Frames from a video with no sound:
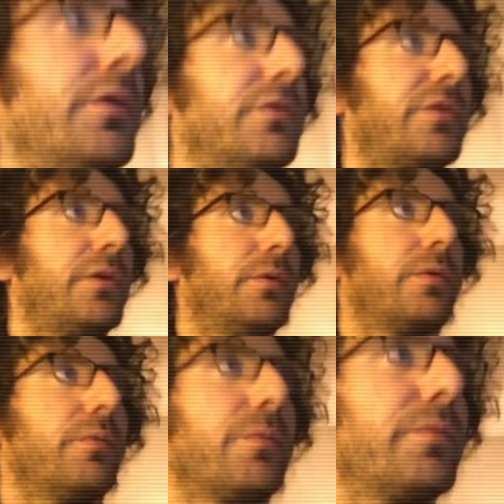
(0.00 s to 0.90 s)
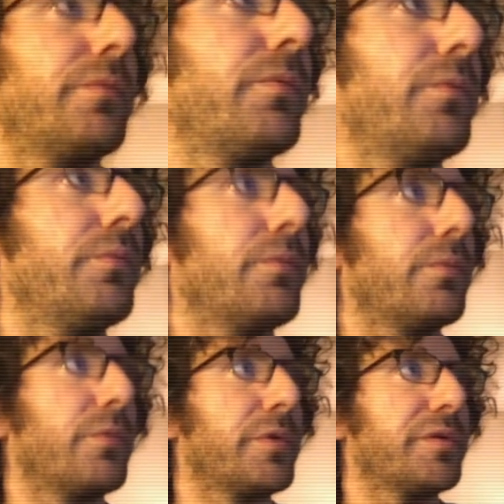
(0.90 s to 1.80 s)
So
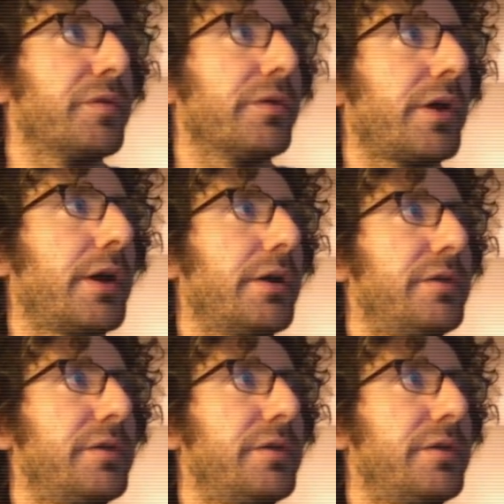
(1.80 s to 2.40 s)
we were doing an